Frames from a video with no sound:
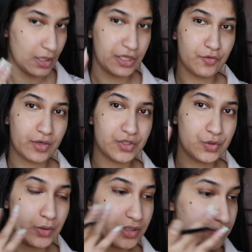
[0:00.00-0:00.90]
You can
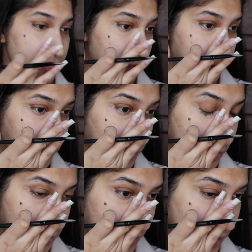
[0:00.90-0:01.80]
do it with your
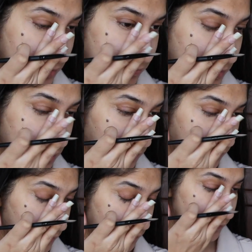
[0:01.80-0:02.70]
finger as well
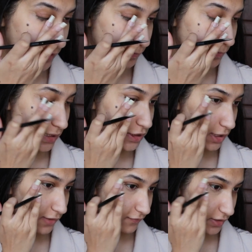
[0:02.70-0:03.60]
if you feel
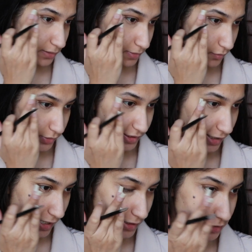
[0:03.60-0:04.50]
much comfortable with
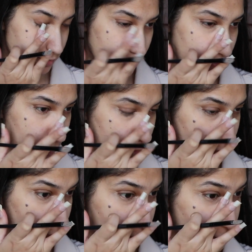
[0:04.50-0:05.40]
that.
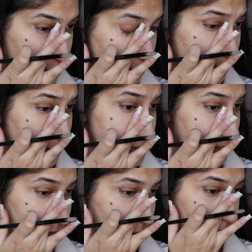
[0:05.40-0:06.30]
You just
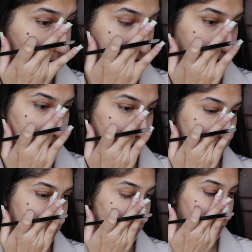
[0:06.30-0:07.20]
have to take your
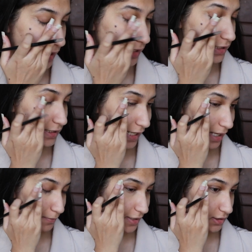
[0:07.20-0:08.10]
concealer and
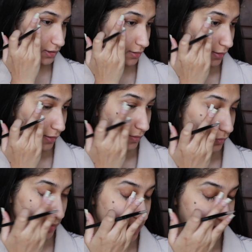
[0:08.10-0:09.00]
dab it
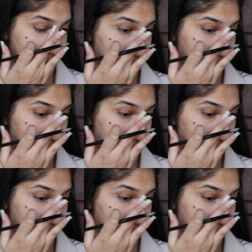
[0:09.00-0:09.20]
wherever